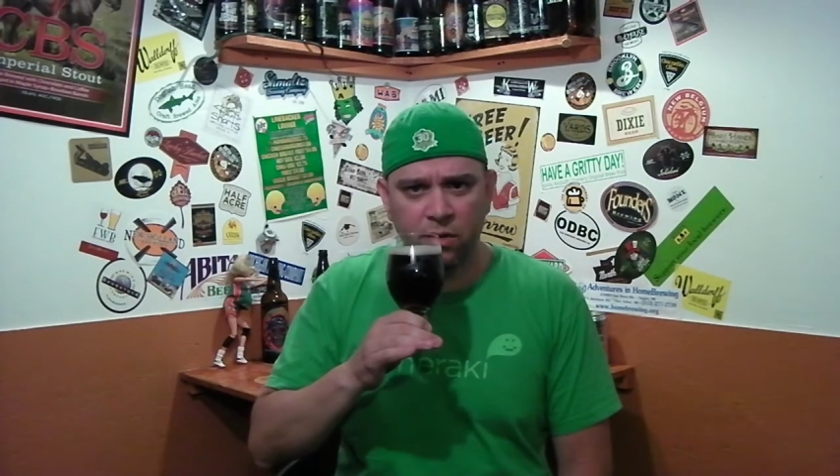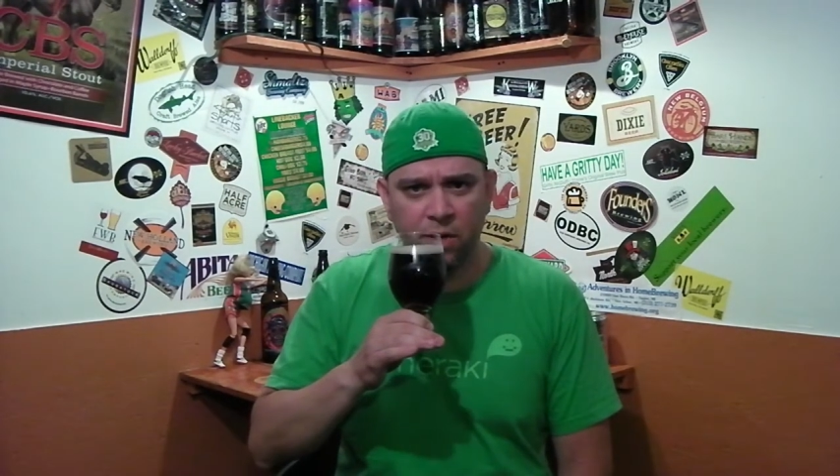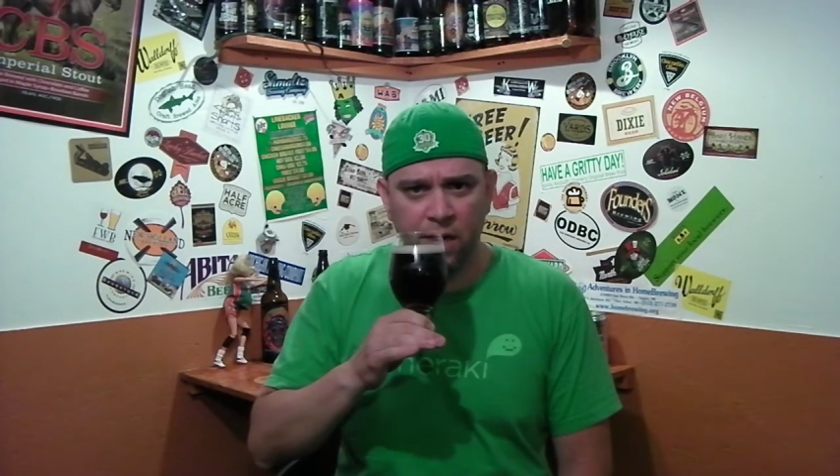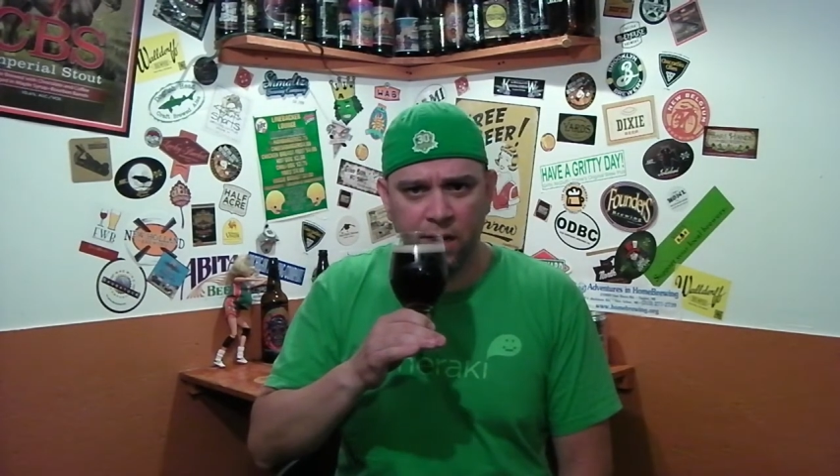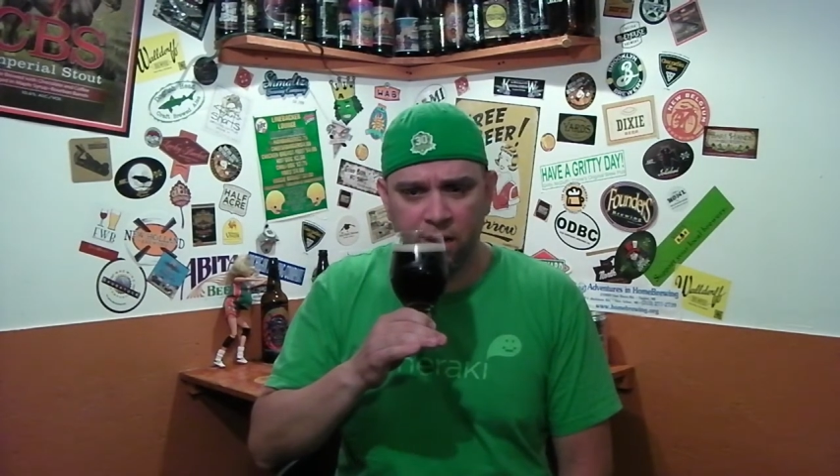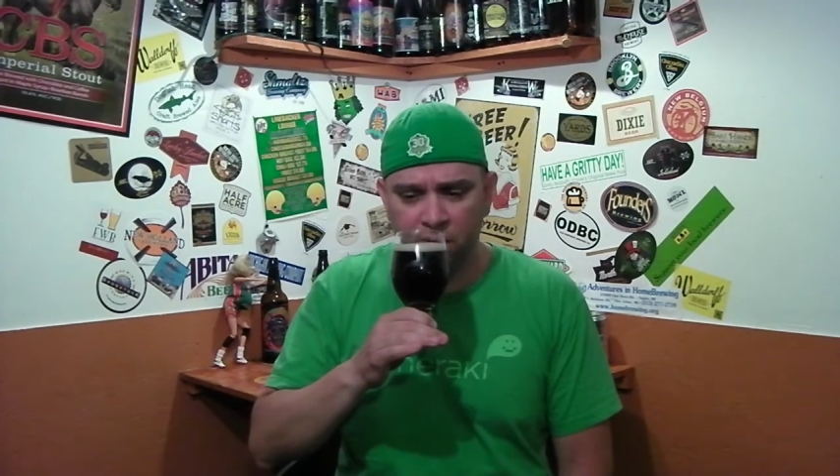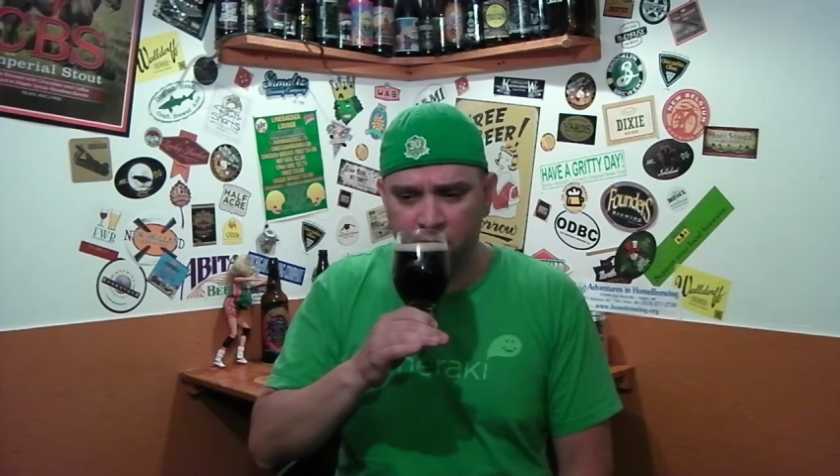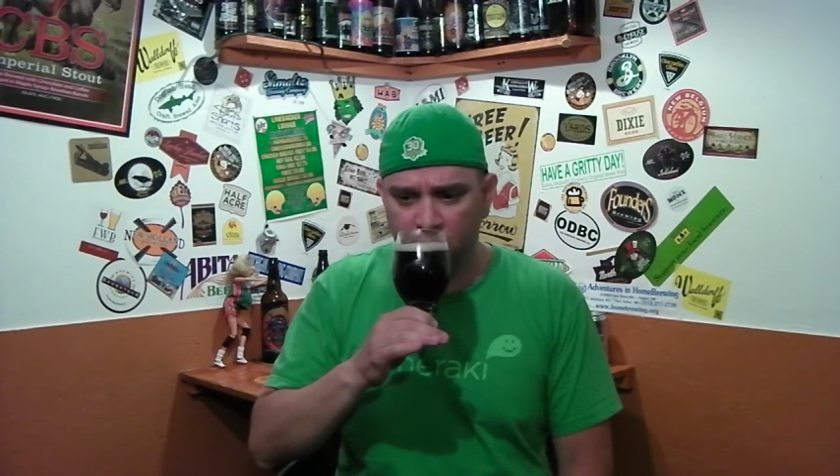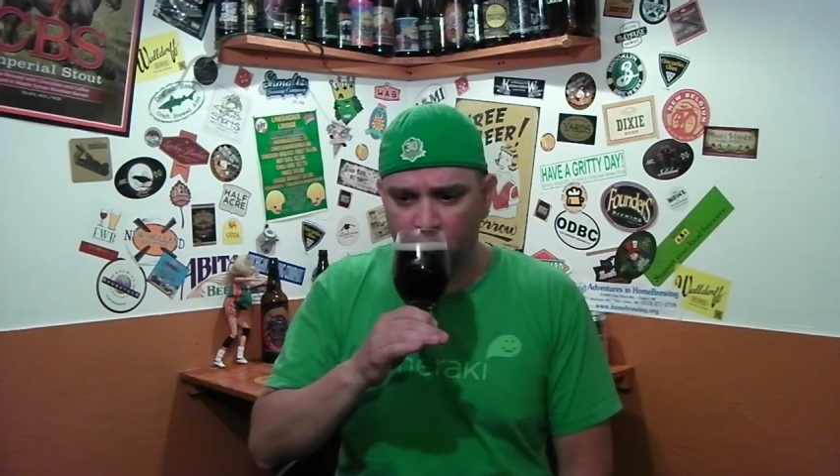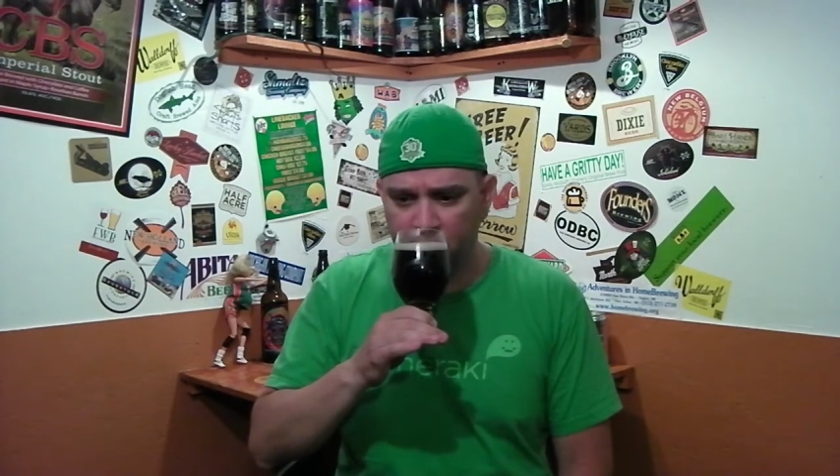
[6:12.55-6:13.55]
uh,
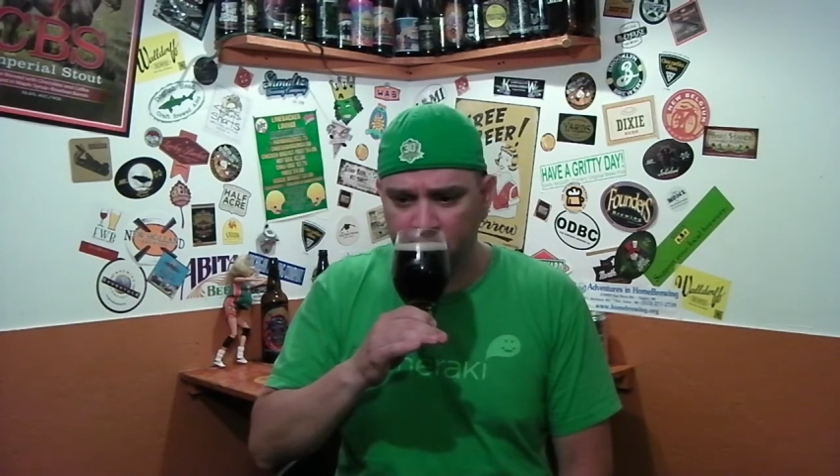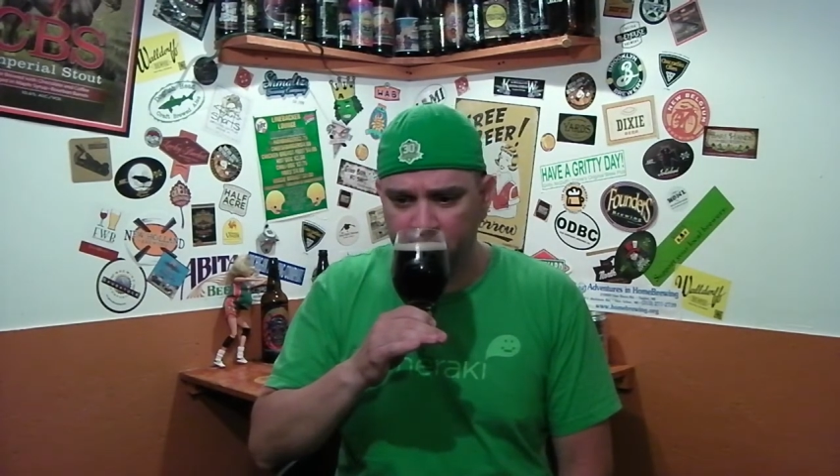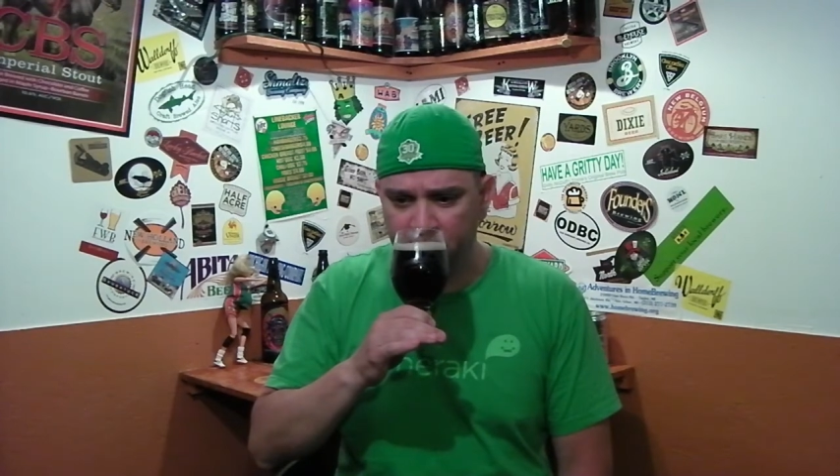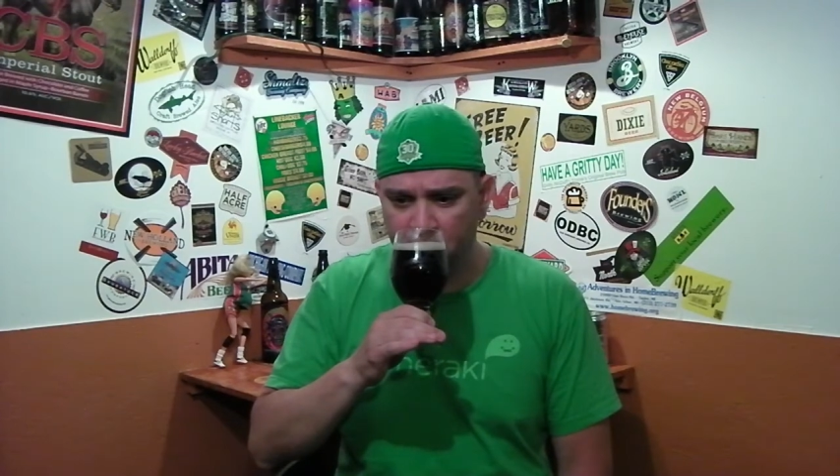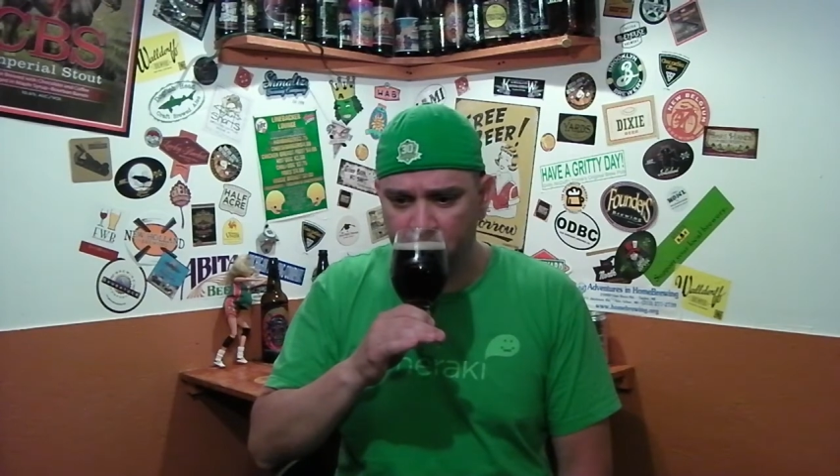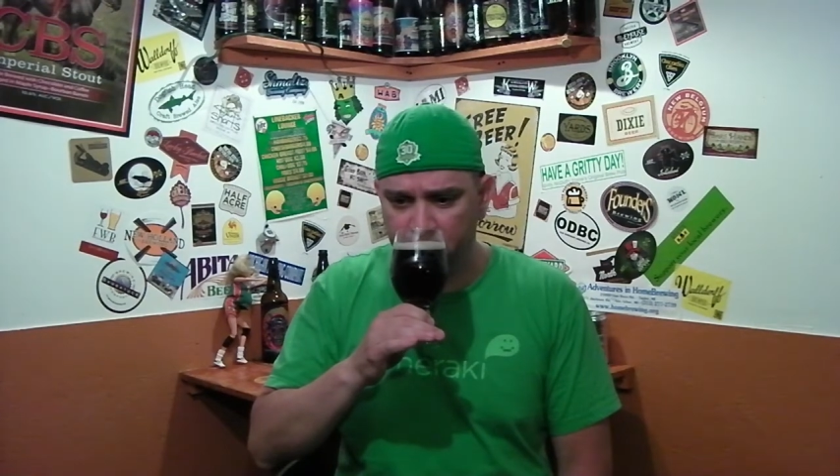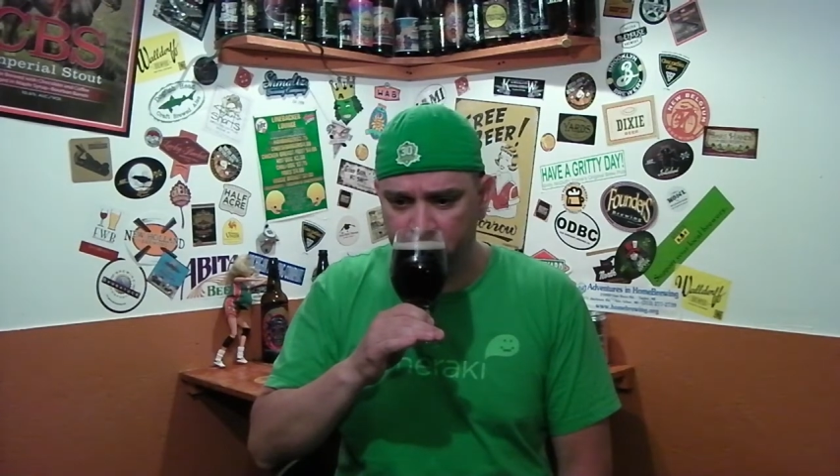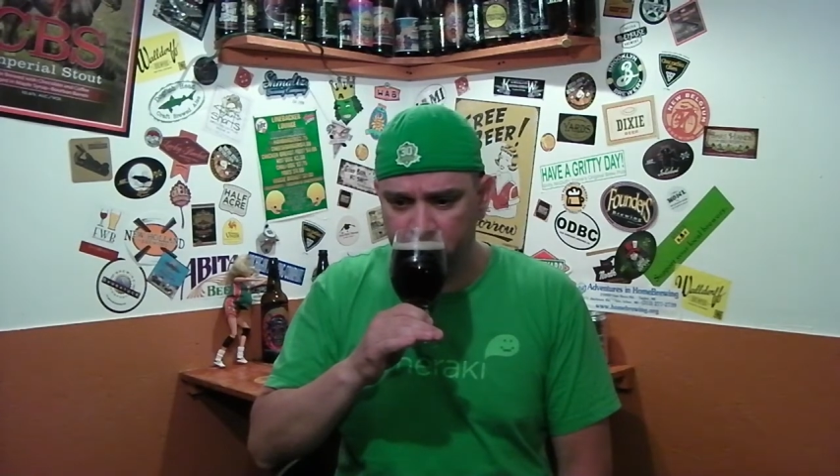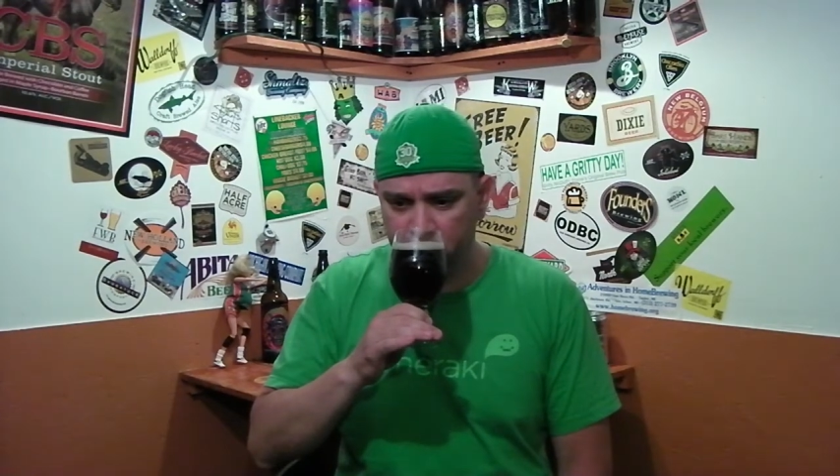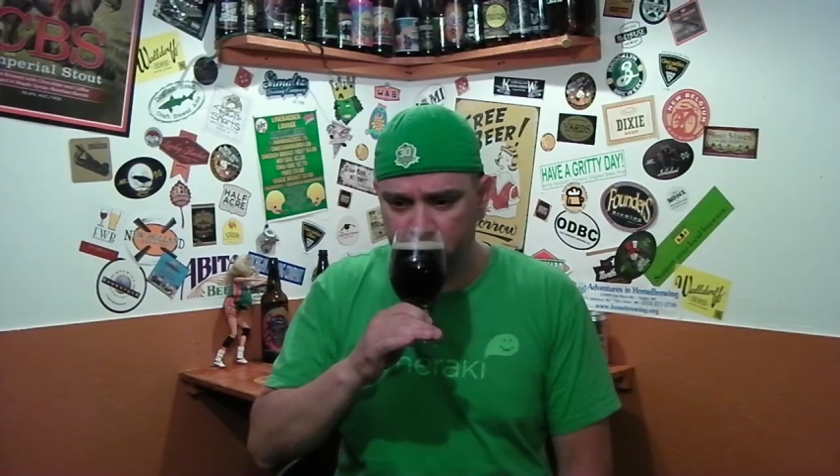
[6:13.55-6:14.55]
aroma coming off.